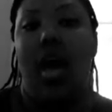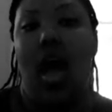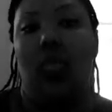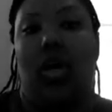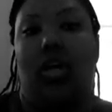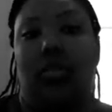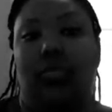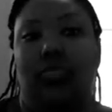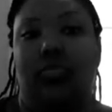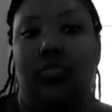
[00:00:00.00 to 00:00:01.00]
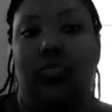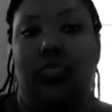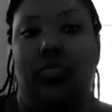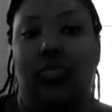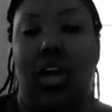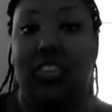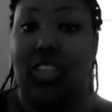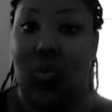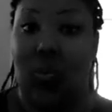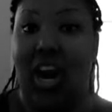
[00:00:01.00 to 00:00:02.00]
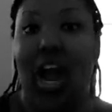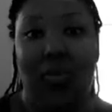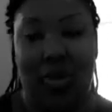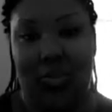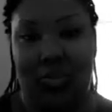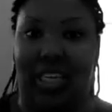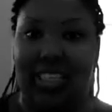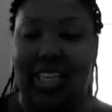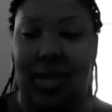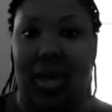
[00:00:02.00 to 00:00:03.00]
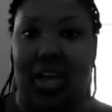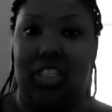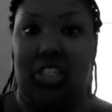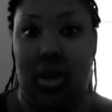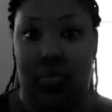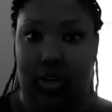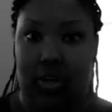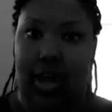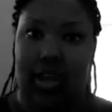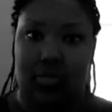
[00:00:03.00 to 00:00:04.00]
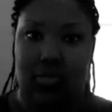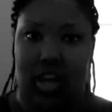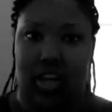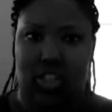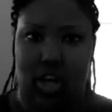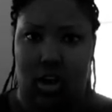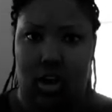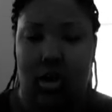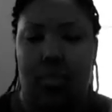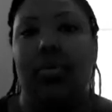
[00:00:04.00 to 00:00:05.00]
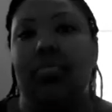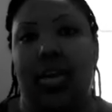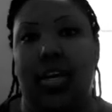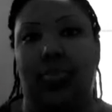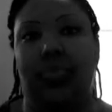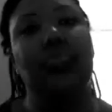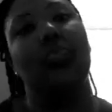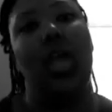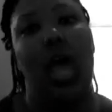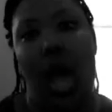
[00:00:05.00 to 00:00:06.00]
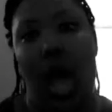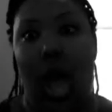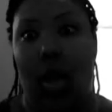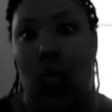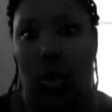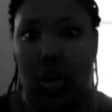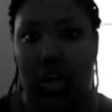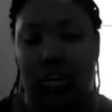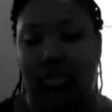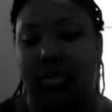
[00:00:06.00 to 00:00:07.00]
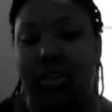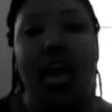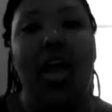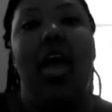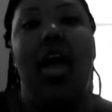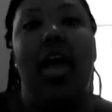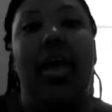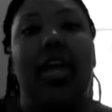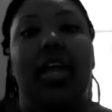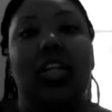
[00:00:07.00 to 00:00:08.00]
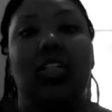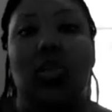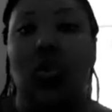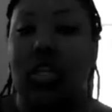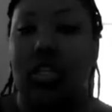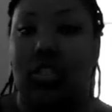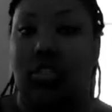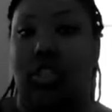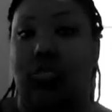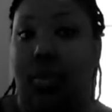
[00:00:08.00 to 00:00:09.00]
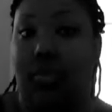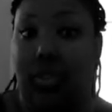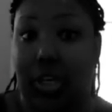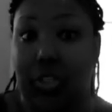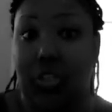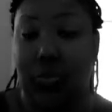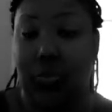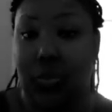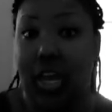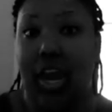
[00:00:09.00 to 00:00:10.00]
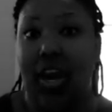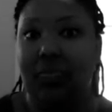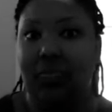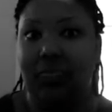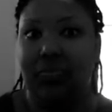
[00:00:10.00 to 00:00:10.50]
I work. I'm not going to say where I work because that might jeopardize my job, but I work. And two of the sisters from the church were there.